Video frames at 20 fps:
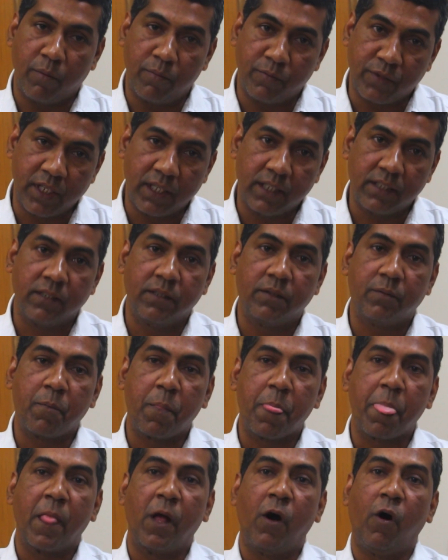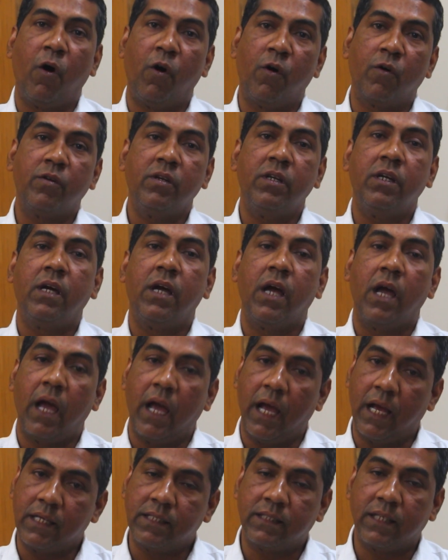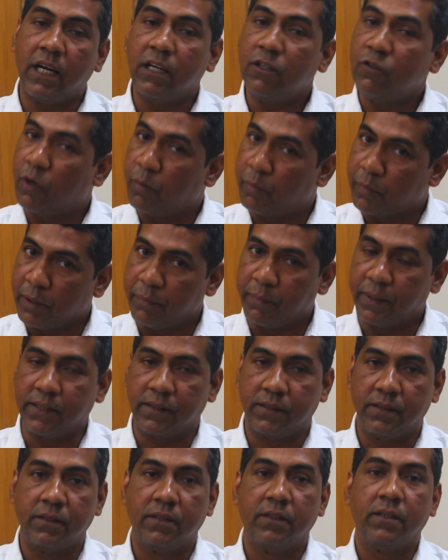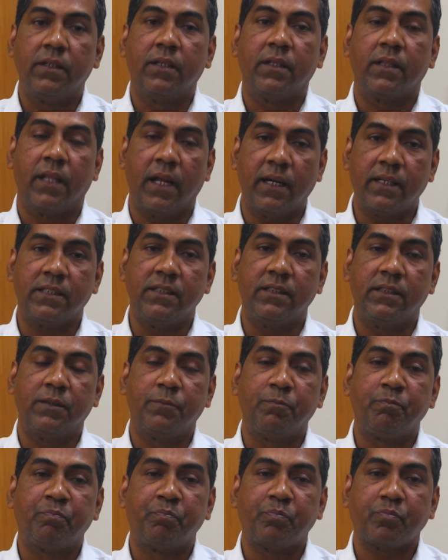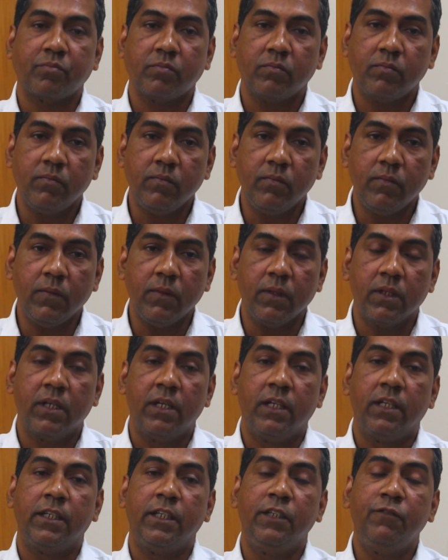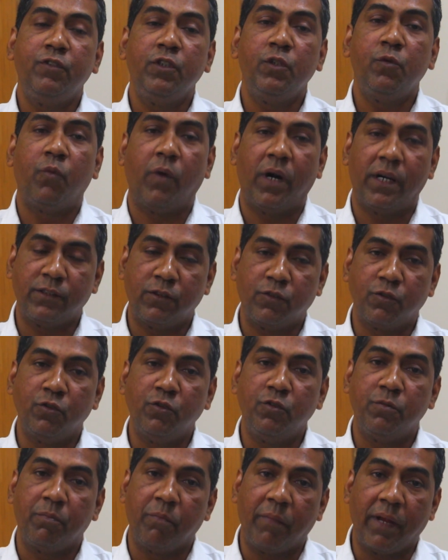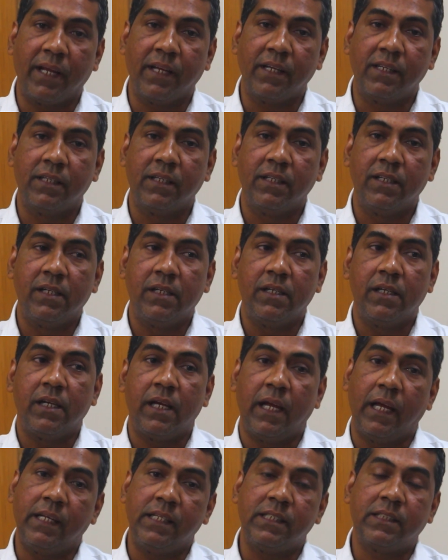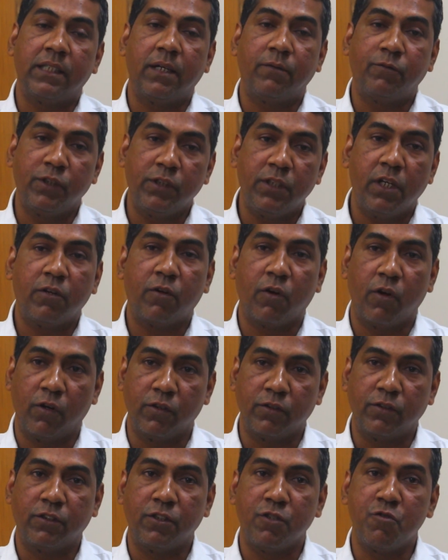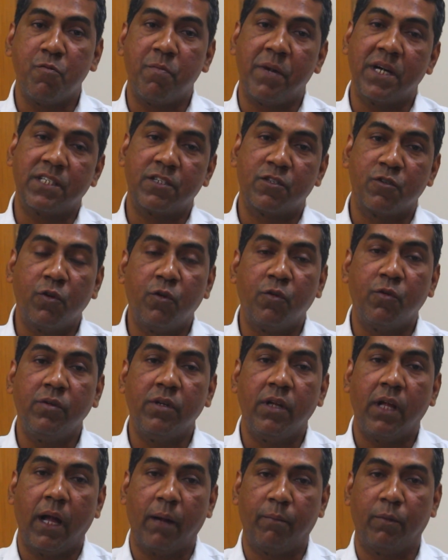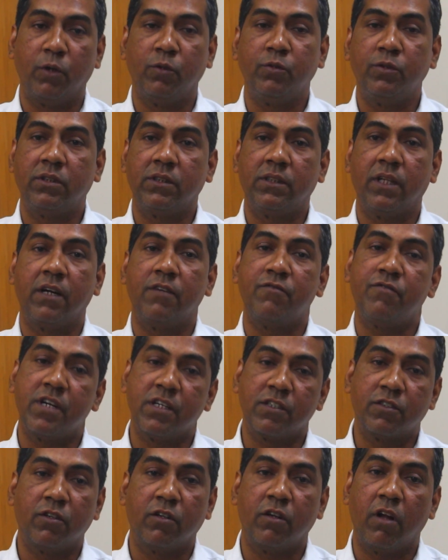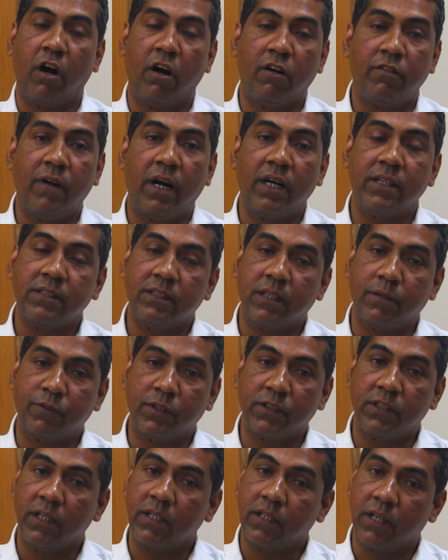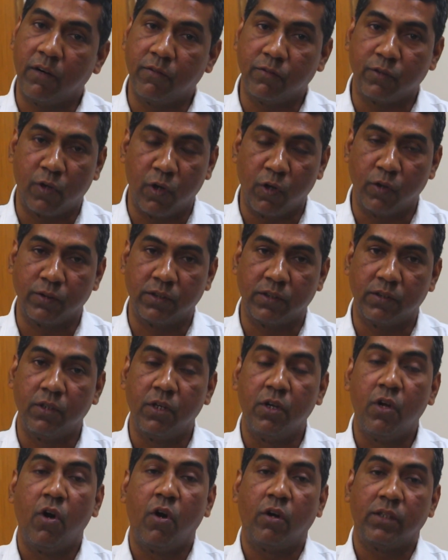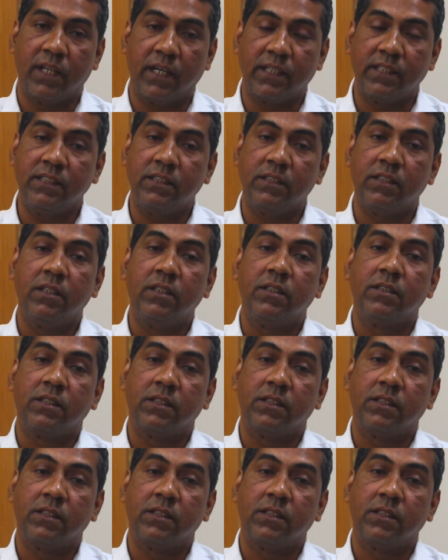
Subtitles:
object or as a complement. That is, if you want to make any subordinate clause, you must know about the function of a subordinate noun clause. That is,